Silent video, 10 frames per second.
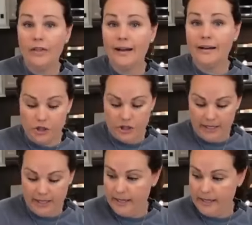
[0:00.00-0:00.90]
that
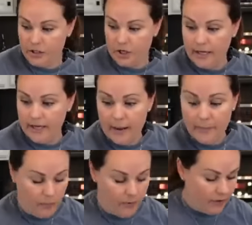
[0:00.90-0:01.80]
chicken is cooking
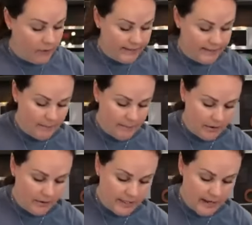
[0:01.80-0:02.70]
up, we're going to
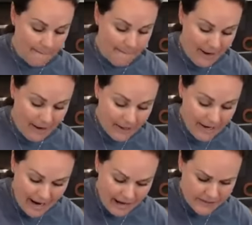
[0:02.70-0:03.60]
melt about
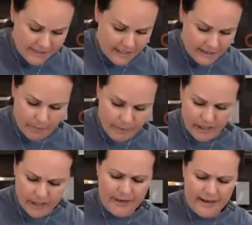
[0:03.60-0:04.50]
a half stick of
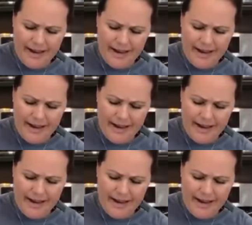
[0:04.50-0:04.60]
butter.